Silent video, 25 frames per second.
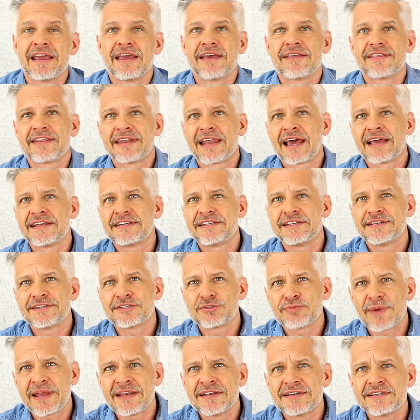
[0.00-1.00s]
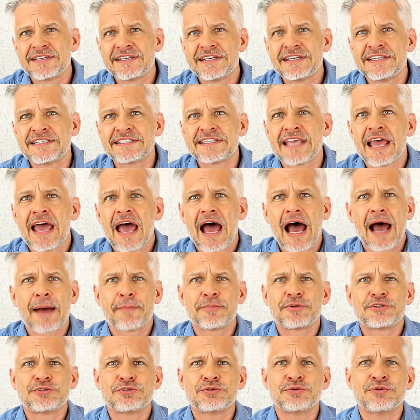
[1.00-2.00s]
in the 1920s
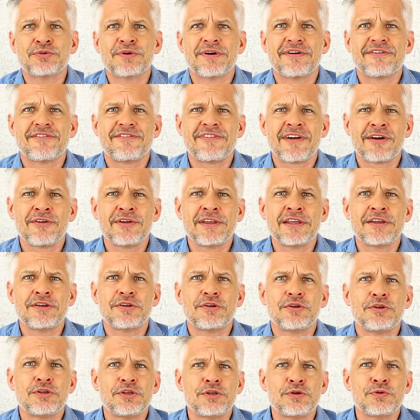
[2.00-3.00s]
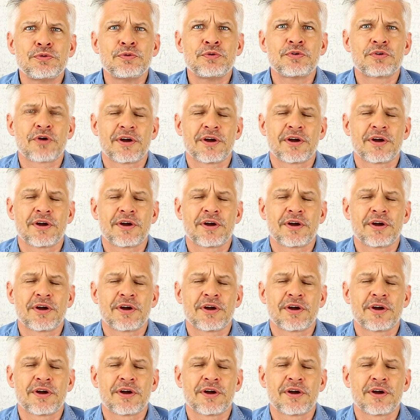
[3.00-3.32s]
up to very new